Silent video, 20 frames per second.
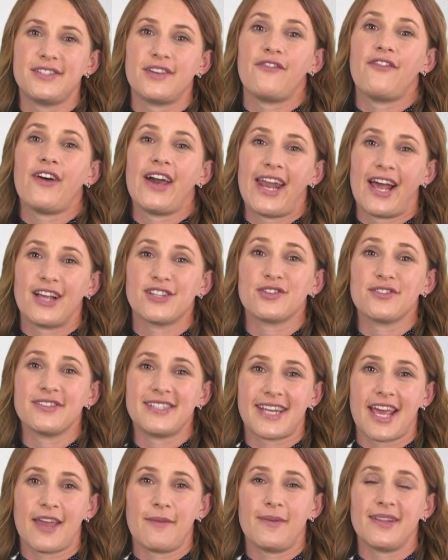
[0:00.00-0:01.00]
your financial
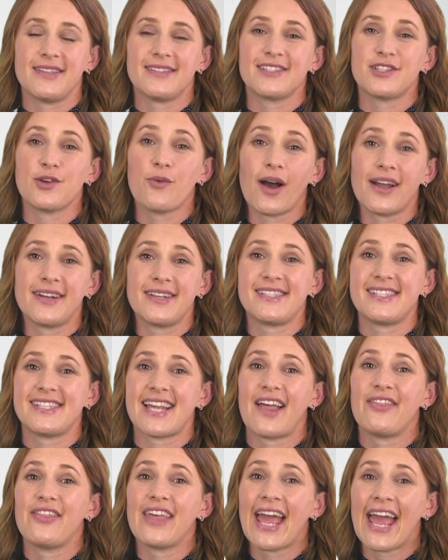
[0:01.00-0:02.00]
statements to
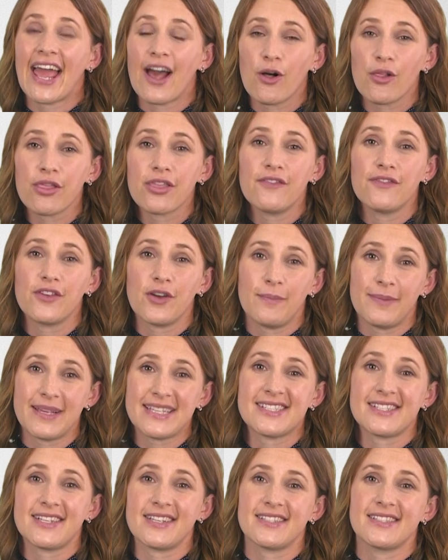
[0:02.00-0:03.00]
understand the health of your
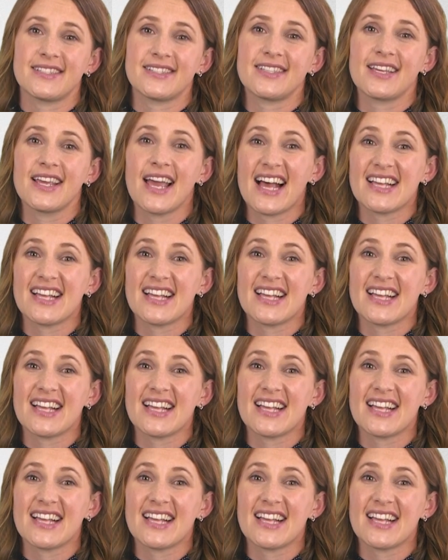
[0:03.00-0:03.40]
business,